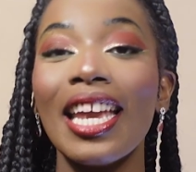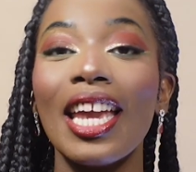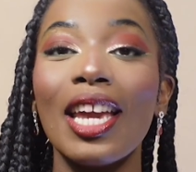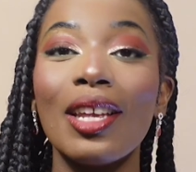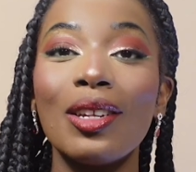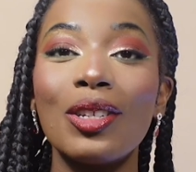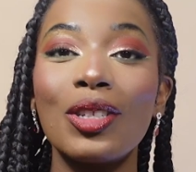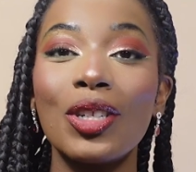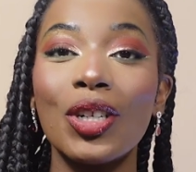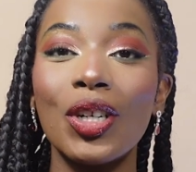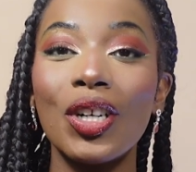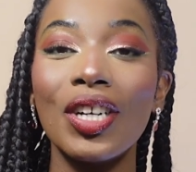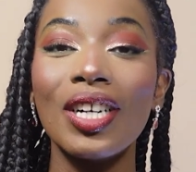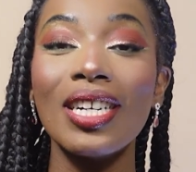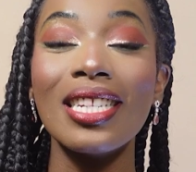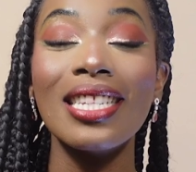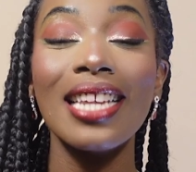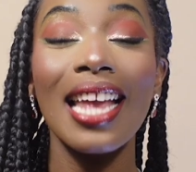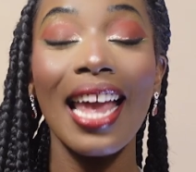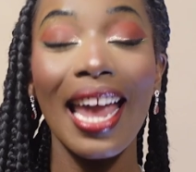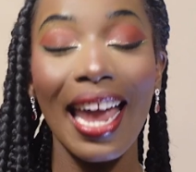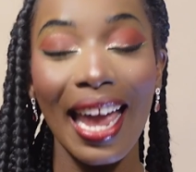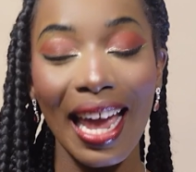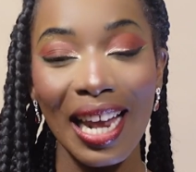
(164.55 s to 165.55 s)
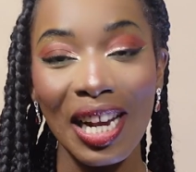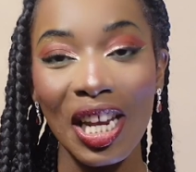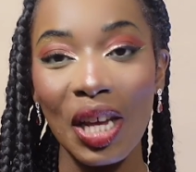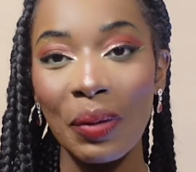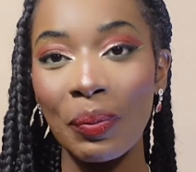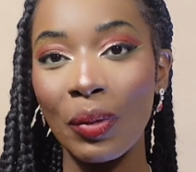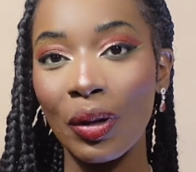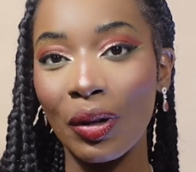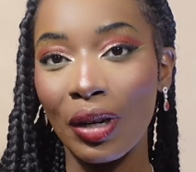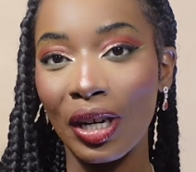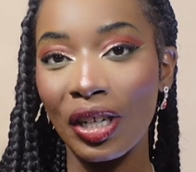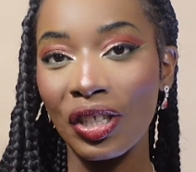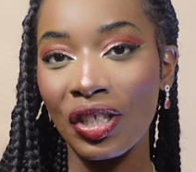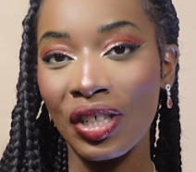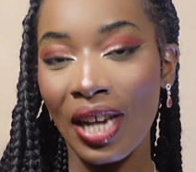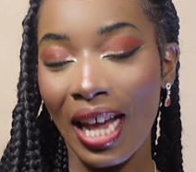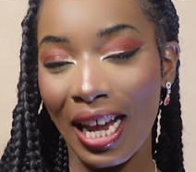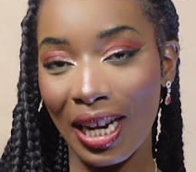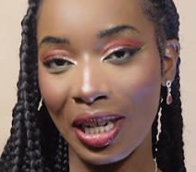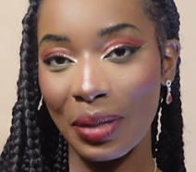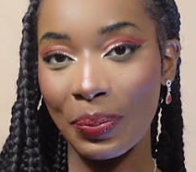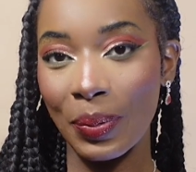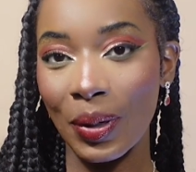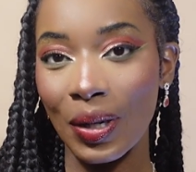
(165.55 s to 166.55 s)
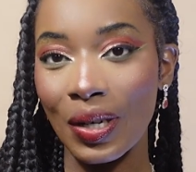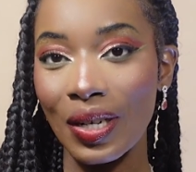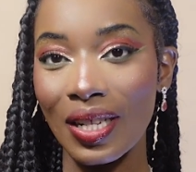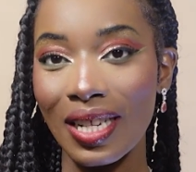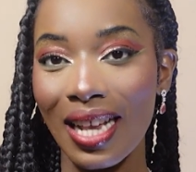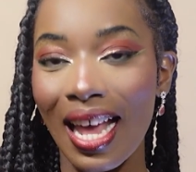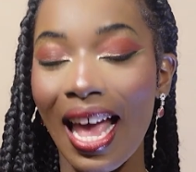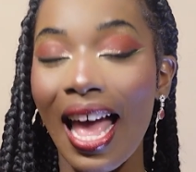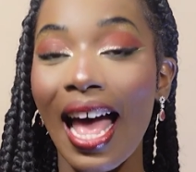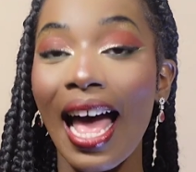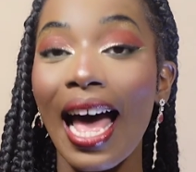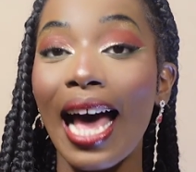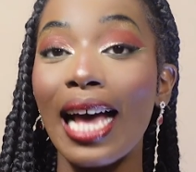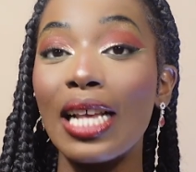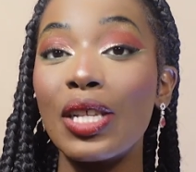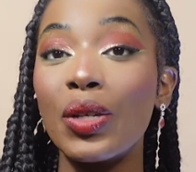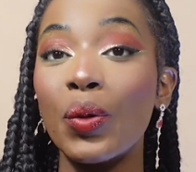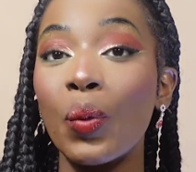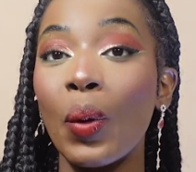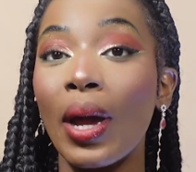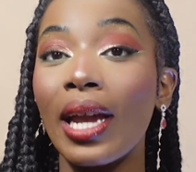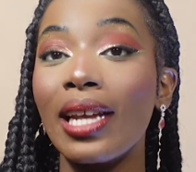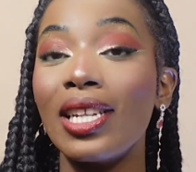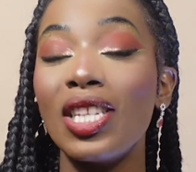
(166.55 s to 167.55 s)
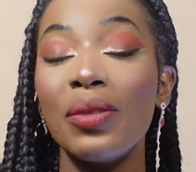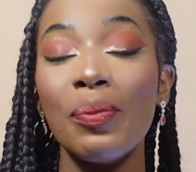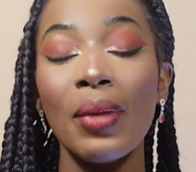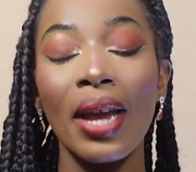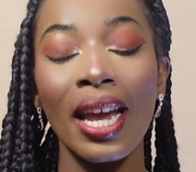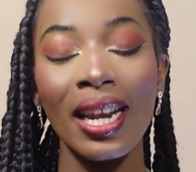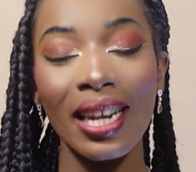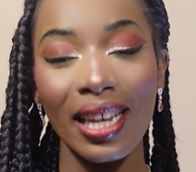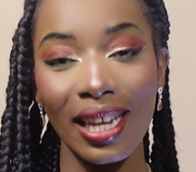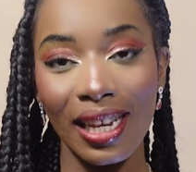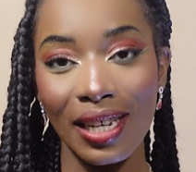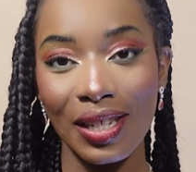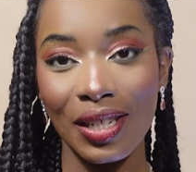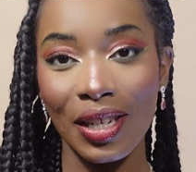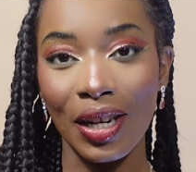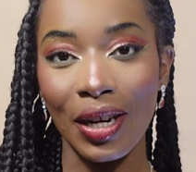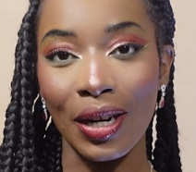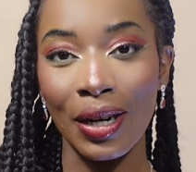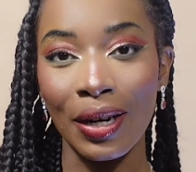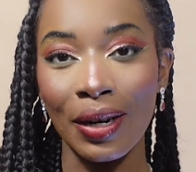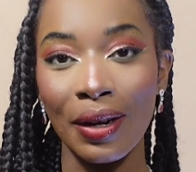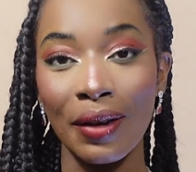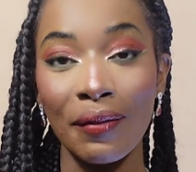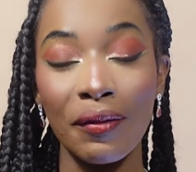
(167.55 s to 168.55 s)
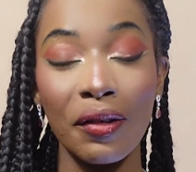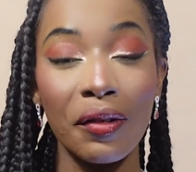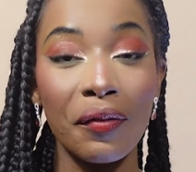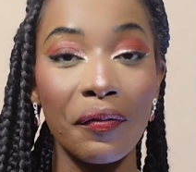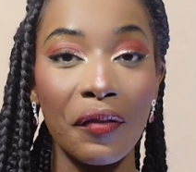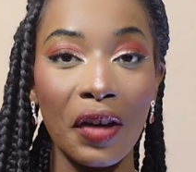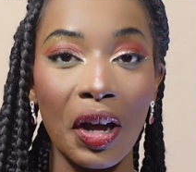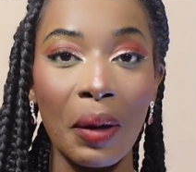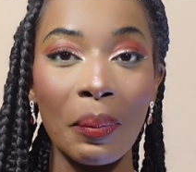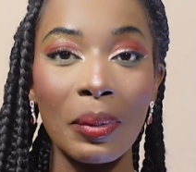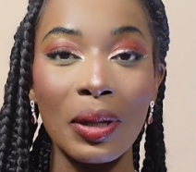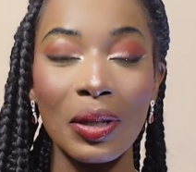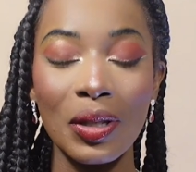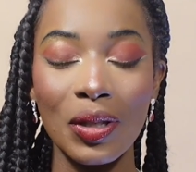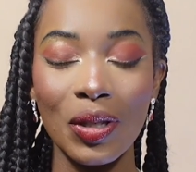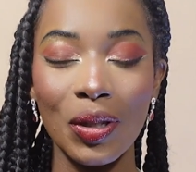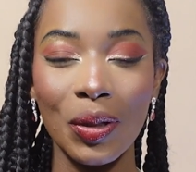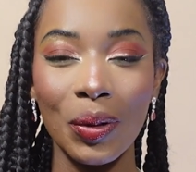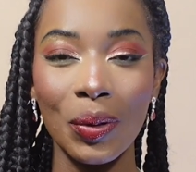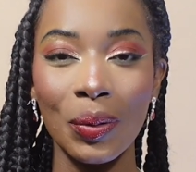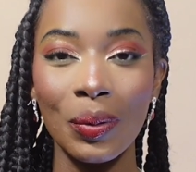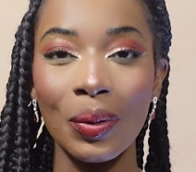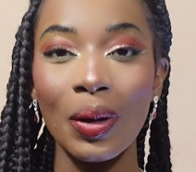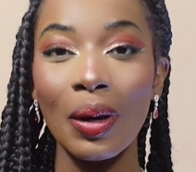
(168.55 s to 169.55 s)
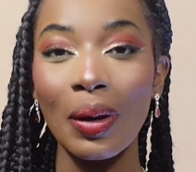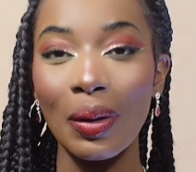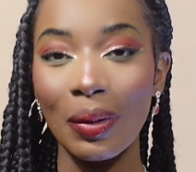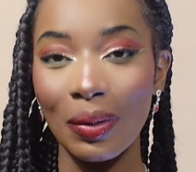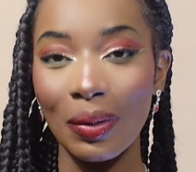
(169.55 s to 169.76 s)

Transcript: insurance, and immigration experts as a way to make it easier for families to